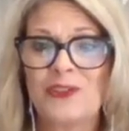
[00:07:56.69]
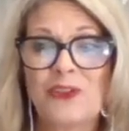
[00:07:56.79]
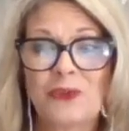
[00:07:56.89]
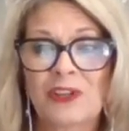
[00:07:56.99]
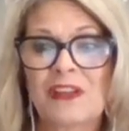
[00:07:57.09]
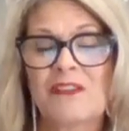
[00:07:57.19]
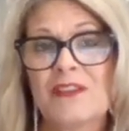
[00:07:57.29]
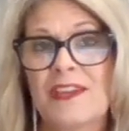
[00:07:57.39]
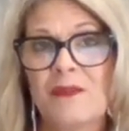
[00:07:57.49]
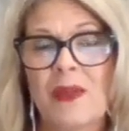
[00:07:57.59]
You are going to
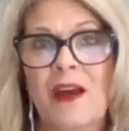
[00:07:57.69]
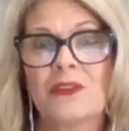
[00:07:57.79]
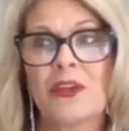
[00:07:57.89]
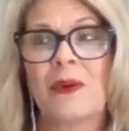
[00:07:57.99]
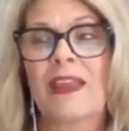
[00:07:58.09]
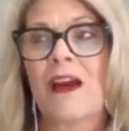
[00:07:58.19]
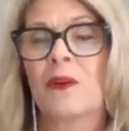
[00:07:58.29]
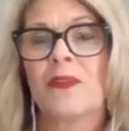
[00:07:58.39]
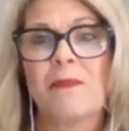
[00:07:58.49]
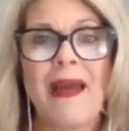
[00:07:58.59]
think about going
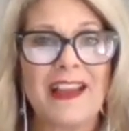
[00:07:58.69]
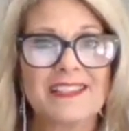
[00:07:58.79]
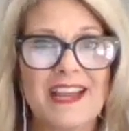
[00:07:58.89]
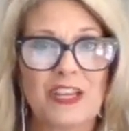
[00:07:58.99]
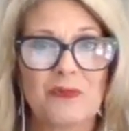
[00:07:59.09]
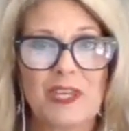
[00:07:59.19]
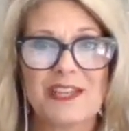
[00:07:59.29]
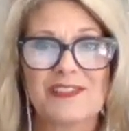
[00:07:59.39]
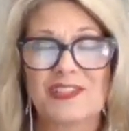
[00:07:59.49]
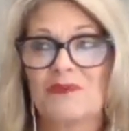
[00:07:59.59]
out on the back deck
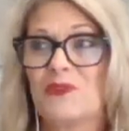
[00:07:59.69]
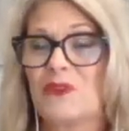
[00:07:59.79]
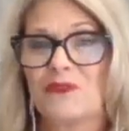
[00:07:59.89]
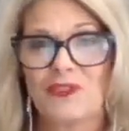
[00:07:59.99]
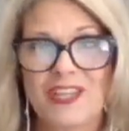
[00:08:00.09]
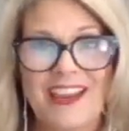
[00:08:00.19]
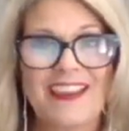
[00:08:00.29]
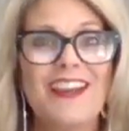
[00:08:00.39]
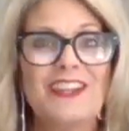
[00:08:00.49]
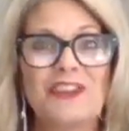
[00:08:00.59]
because it's a beautiful day.